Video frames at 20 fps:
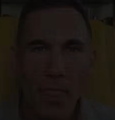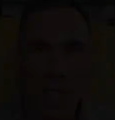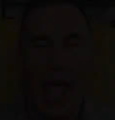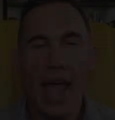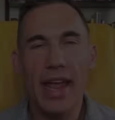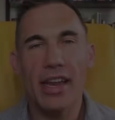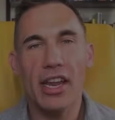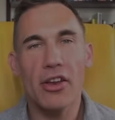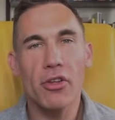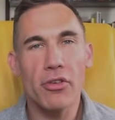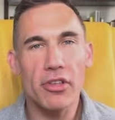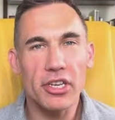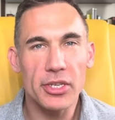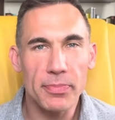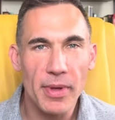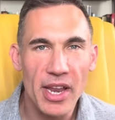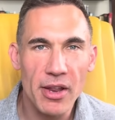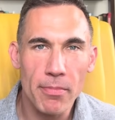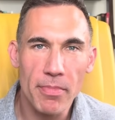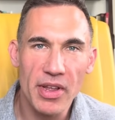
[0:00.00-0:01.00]
And I know there's
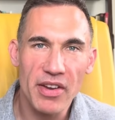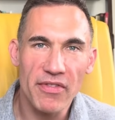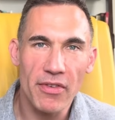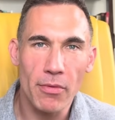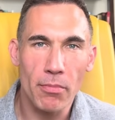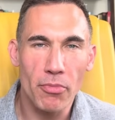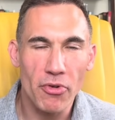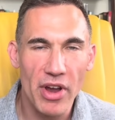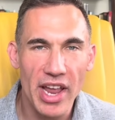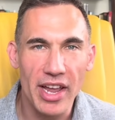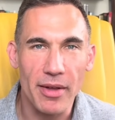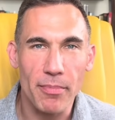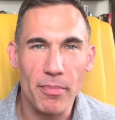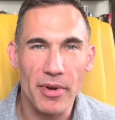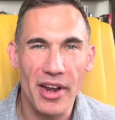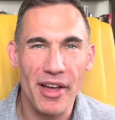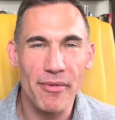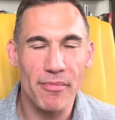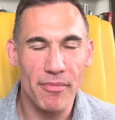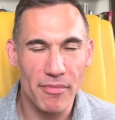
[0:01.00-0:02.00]
been a bit of a break,
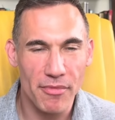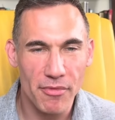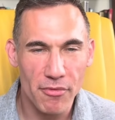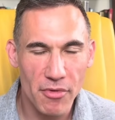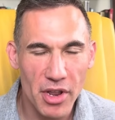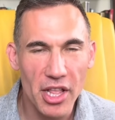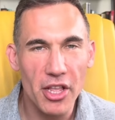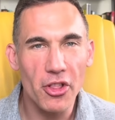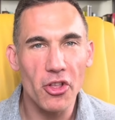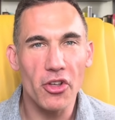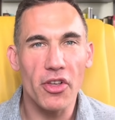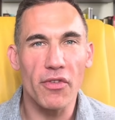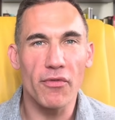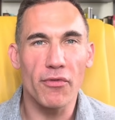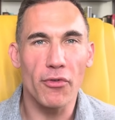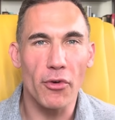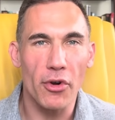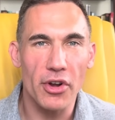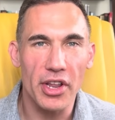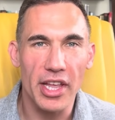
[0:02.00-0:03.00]
but I'm really looking
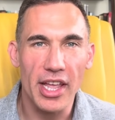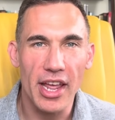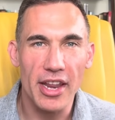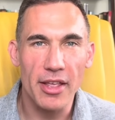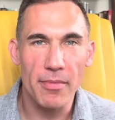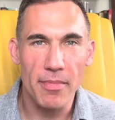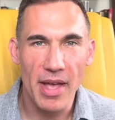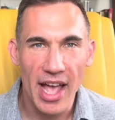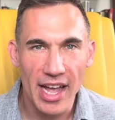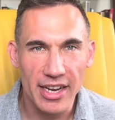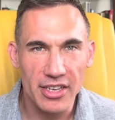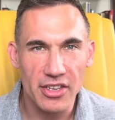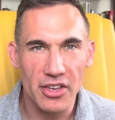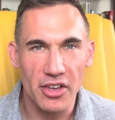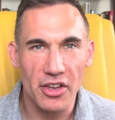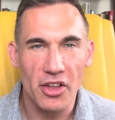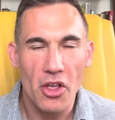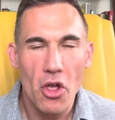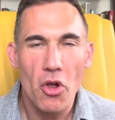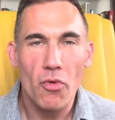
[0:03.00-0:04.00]
forward to getting back
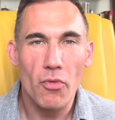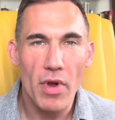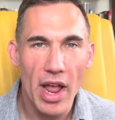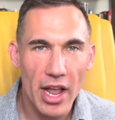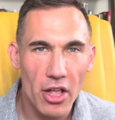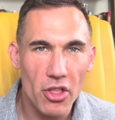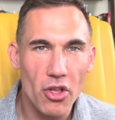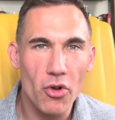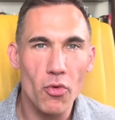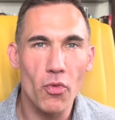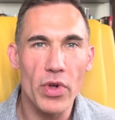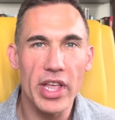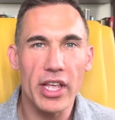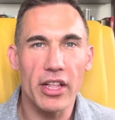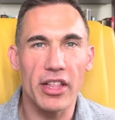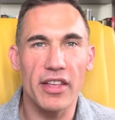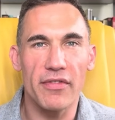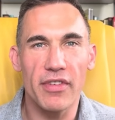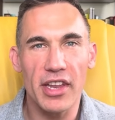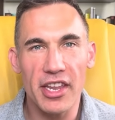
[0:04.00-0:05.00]
to regular
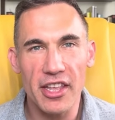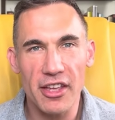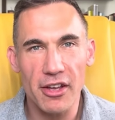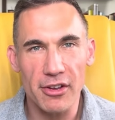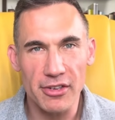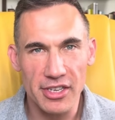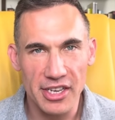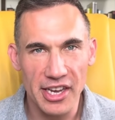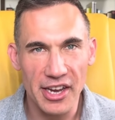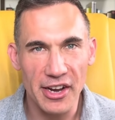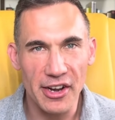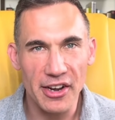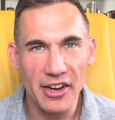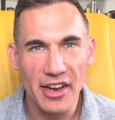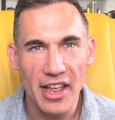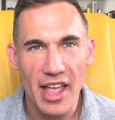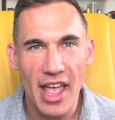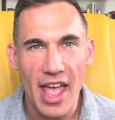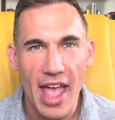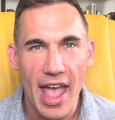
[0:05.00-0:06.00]
weekly videos here.